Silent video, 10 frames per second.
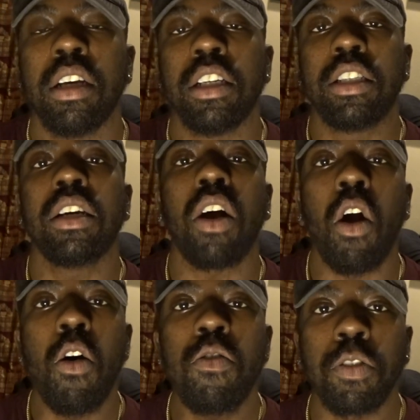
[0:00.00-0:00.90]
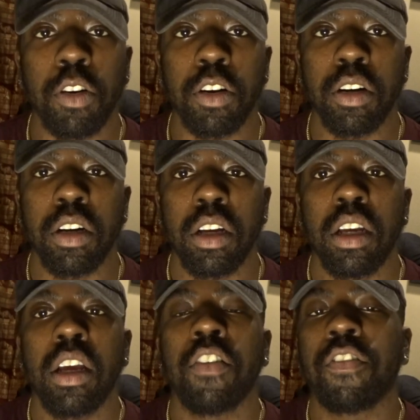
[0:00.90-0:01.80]
took over,
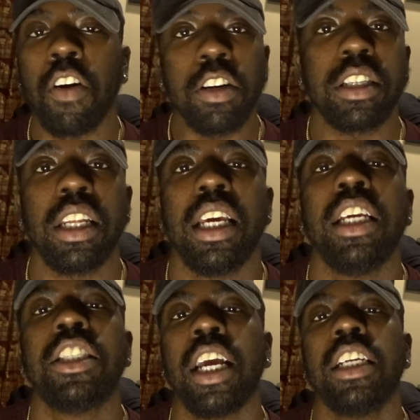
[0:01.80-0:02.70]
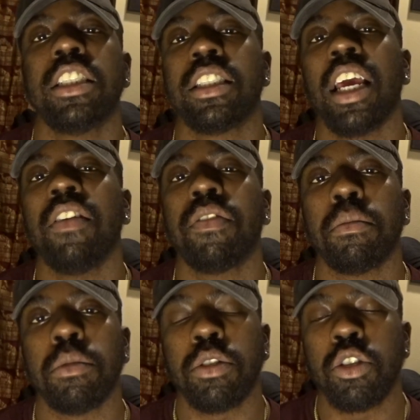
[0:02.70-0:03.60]
firstly he changed his name
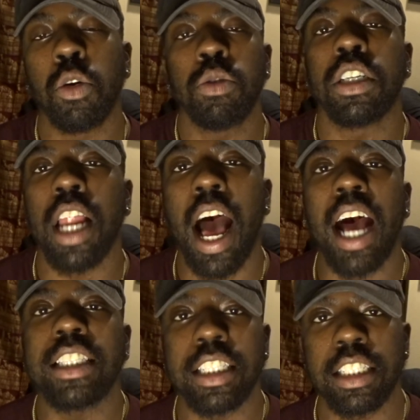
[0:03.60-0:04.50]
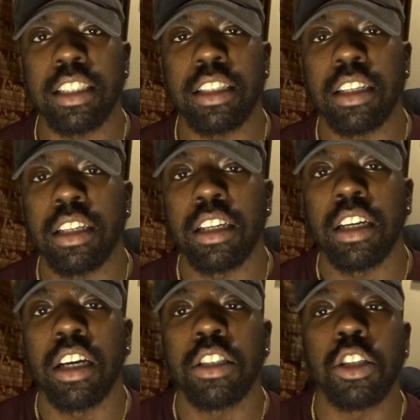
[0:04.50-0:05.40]
from Tutankhaten
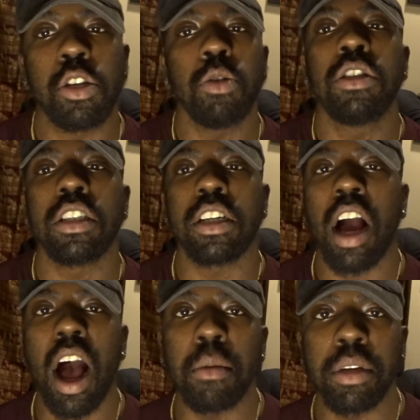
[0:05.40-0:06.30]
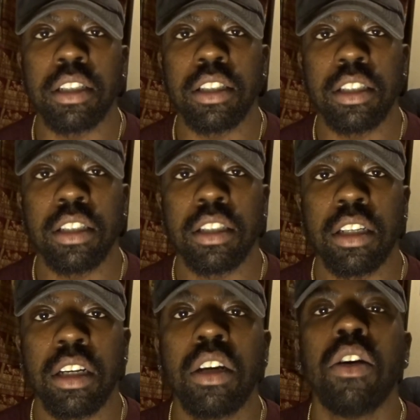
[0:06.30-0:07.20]
to Tutankhamun,
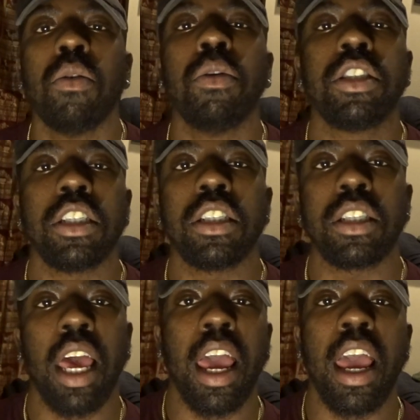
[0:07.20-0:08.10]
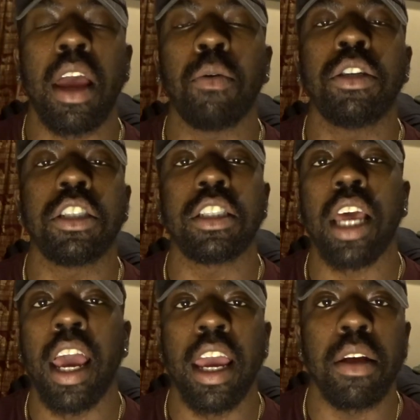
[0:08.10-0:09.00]
which is which is
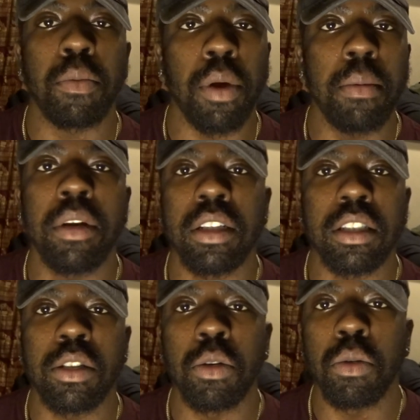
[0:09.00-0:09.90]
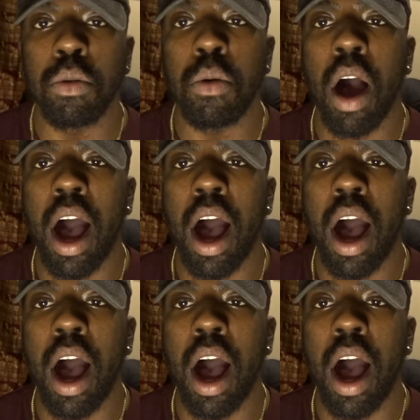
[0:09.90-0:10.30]
a remnant to